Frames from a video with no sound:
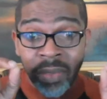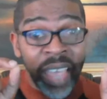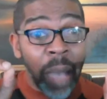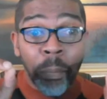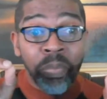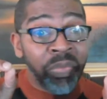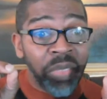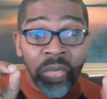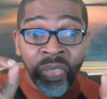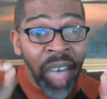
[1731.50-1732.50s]
That,
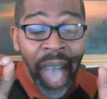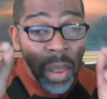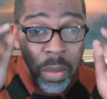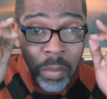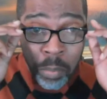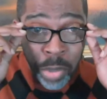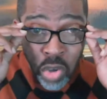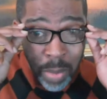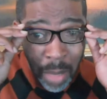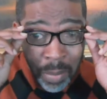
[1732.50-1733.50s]
that
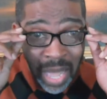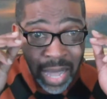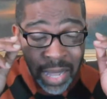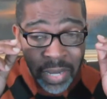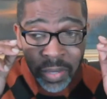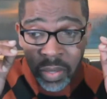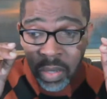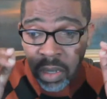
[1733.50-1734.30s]
blew my mind.